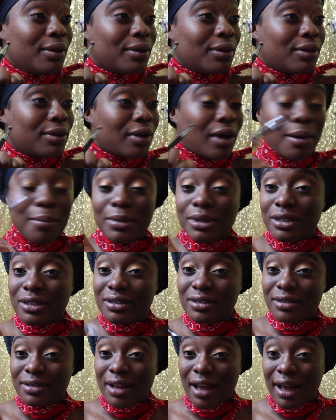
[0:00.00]
So I'm gonna
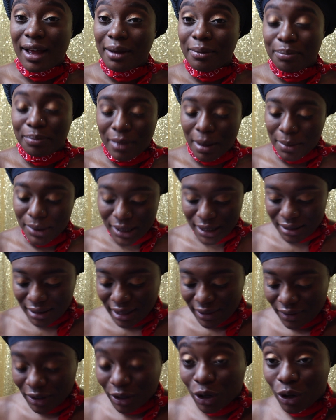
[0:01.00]
just
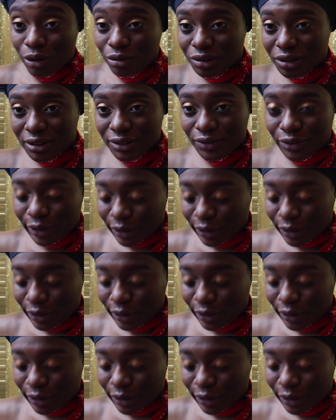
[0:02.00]
leave it alone just